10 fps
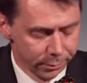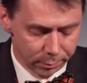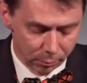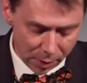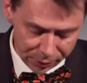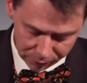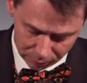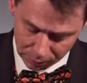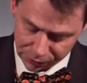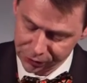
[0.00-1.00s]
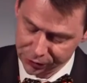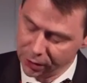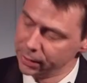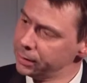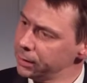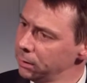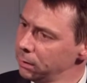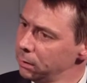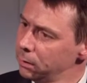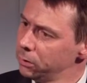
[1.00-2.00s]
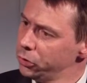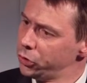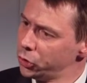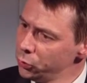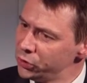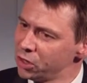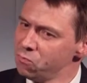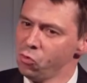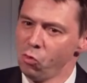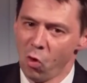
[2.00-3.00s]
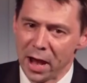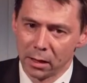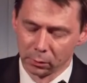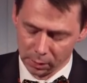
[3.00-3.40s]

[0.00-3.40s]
right across society do some real